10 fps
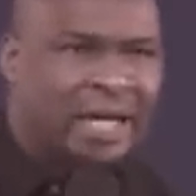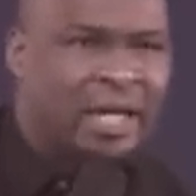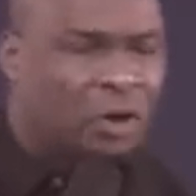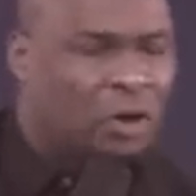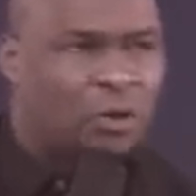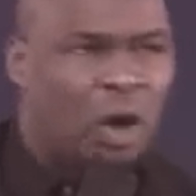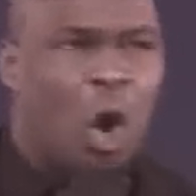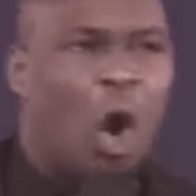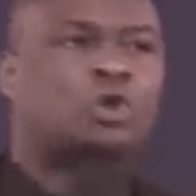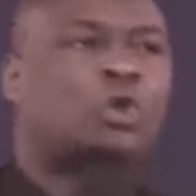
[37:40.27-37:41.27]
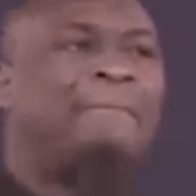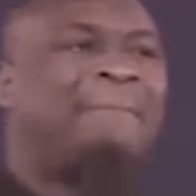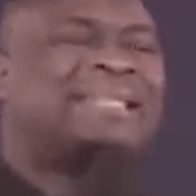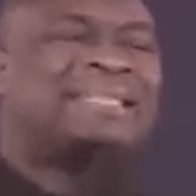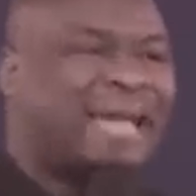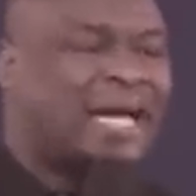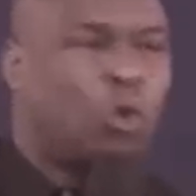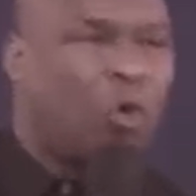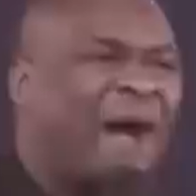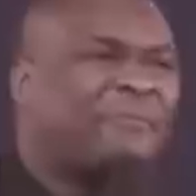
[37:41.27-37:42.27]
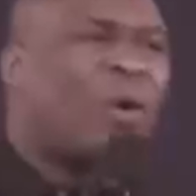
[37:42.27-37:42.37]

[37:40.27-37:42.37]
does not automatically, you have to